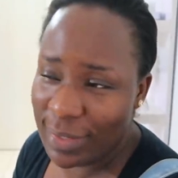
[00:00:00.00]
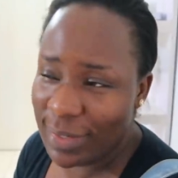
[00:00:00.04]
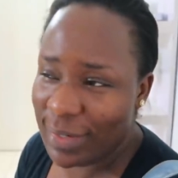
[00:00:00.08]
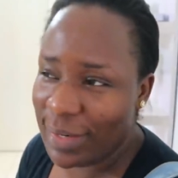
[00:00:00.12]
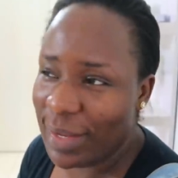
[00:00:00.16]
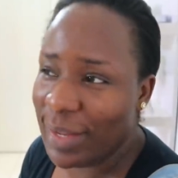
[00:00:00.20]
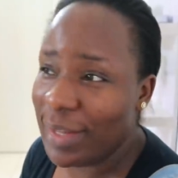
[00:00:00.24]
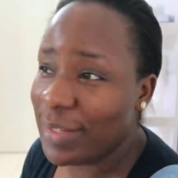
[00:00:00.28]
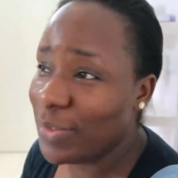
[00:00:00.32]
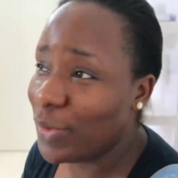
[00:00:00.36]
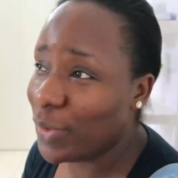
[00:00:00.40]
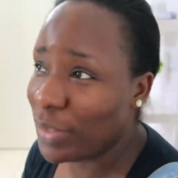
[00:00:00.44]

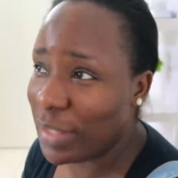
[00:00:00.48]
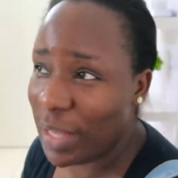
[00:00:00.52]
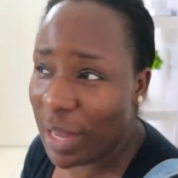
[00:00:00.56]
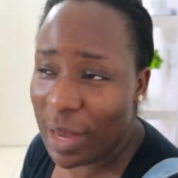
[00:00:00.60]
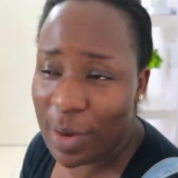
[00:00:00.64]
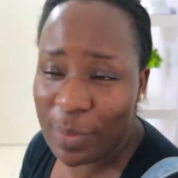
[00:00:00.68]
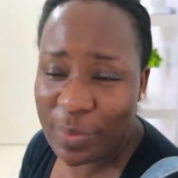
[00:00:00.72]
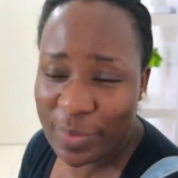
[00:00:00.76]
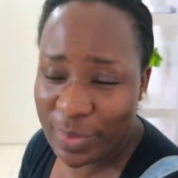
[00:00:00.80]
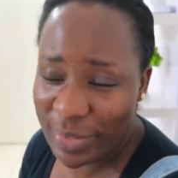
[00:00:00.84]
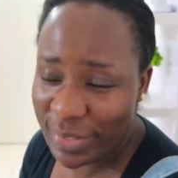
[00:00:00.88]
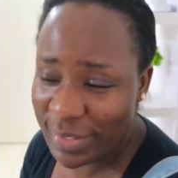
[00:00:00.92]
That's what
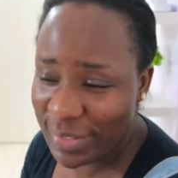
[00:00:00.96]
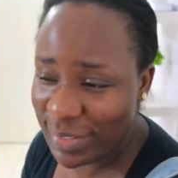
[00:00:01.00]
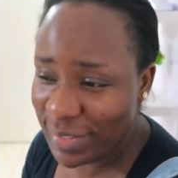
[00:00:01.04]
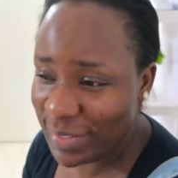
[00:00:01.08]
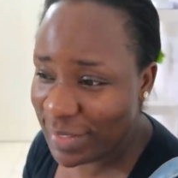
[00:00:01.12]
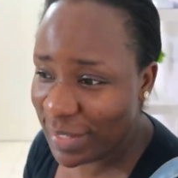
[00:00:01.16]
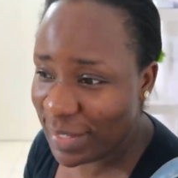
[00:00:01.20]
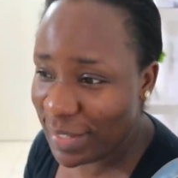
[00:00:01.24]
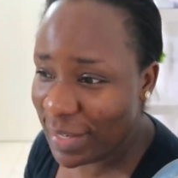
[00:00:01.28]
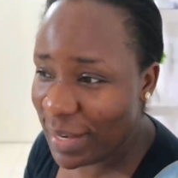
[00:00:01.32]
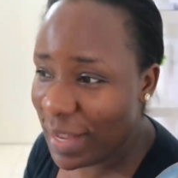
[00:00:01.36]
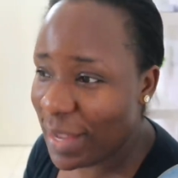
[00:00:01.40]
our
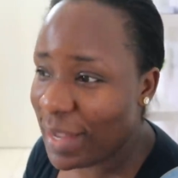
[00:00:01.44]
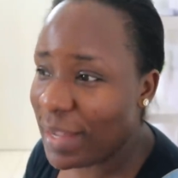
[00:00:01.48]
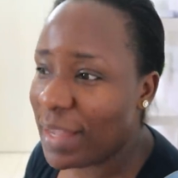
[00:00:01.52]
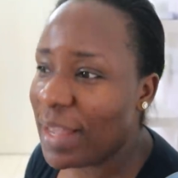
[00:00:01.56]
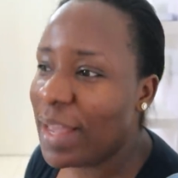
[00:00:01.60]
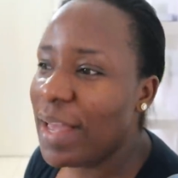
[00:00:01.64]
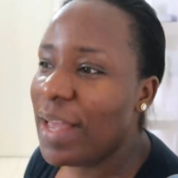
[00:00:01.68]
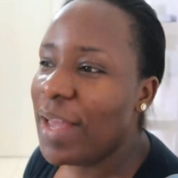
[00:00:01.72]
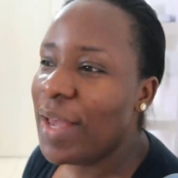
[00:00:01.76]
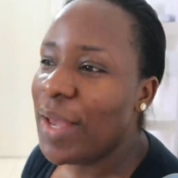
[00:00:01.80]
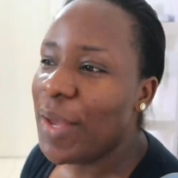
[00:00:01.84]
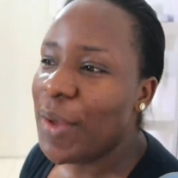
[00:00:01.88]
mornings are
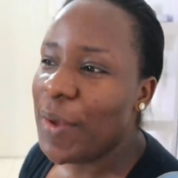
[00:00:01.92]
like.